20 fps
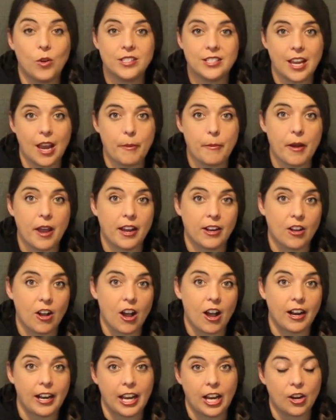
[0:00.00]
One time I
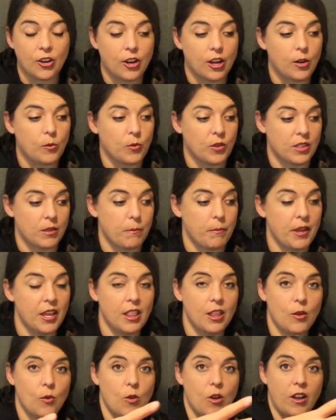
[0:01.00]
caught Aaron with a
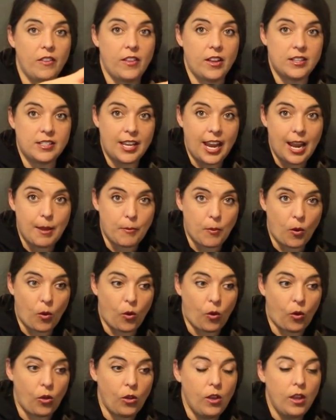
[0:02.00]
pillow on the
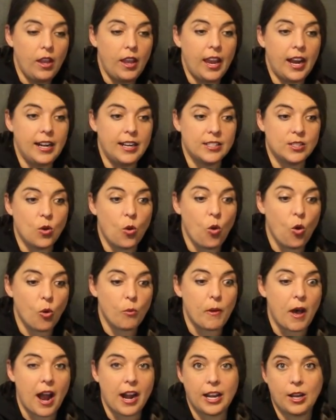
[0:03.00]
table and his
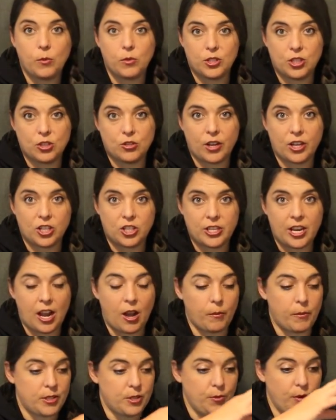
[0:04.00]
whole body was stretched
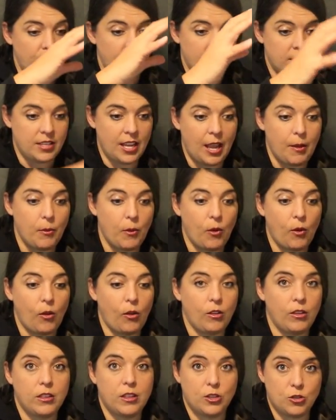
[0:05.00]
out between the
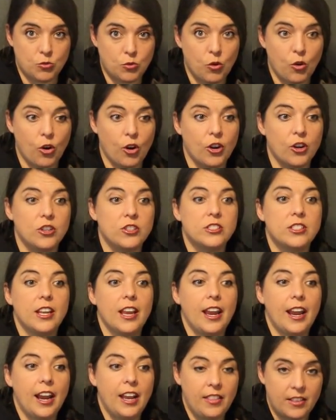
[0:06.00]
table, the drawers,
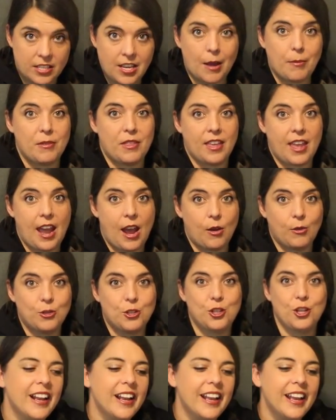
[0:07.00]
and the top of the
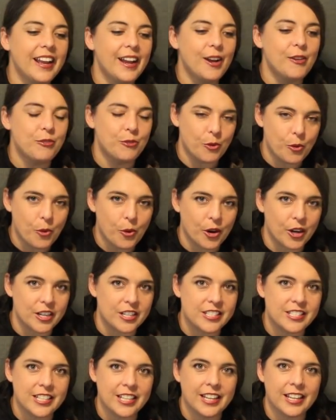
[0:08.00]
couch. Of
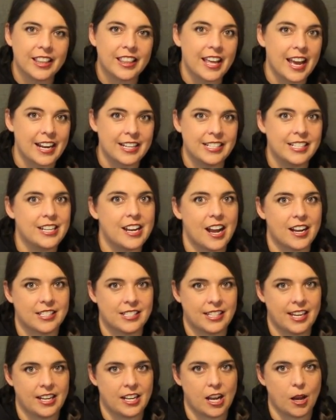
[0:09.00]
course, that did not
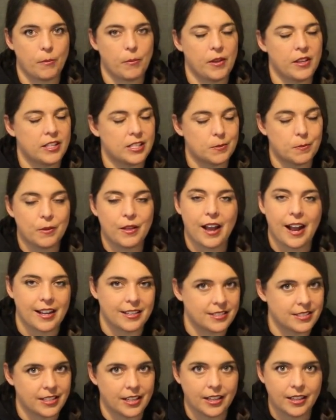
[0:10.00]
stand up. It's
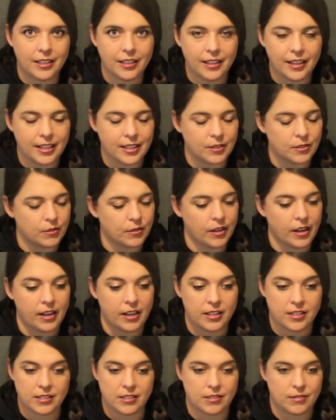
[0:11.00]
plastic it,
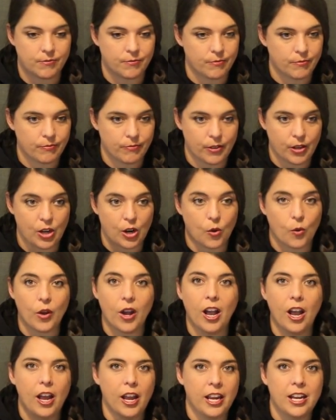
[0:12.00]
and it's, you know,
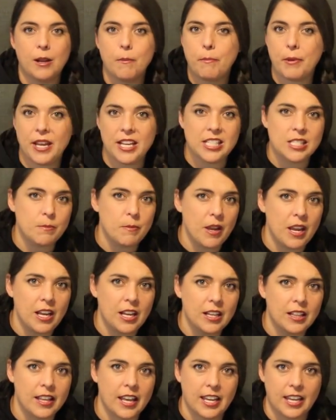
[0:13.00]
in a
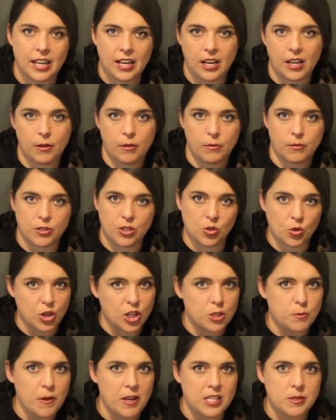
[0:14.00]
basement, like in a
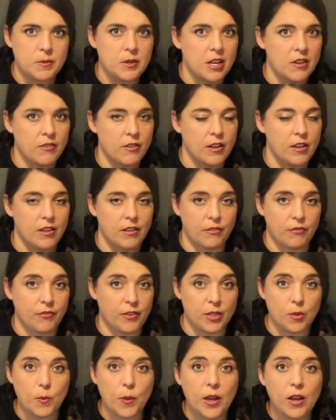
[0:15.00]
storage basement of a
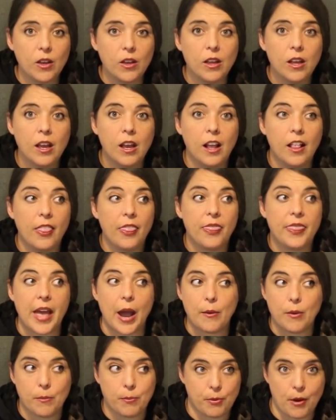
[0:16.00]
fifth wheel,
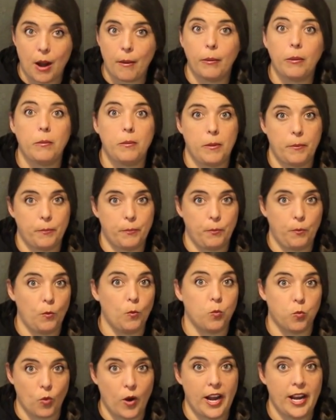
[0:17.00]
that would probably be
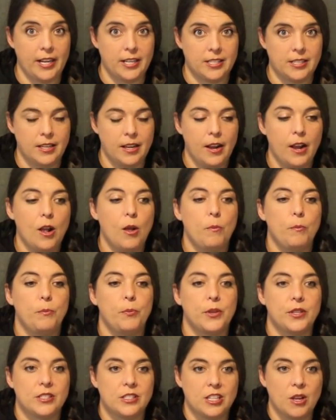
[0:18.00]
great.
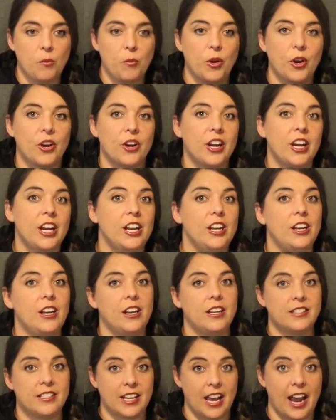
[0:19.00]
But somewhere
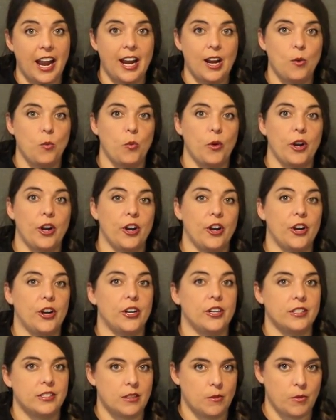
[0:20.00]
inside
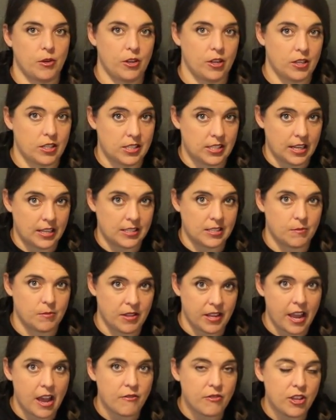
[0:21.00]
where someone could set
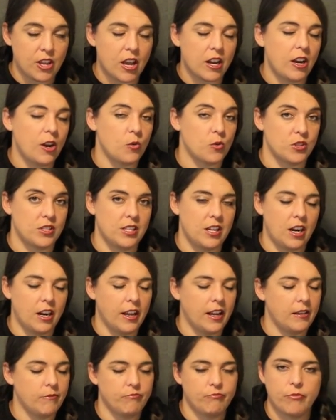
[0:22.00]
something heavy on it or sit on
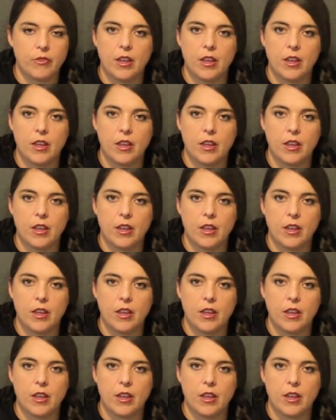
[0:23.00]
it,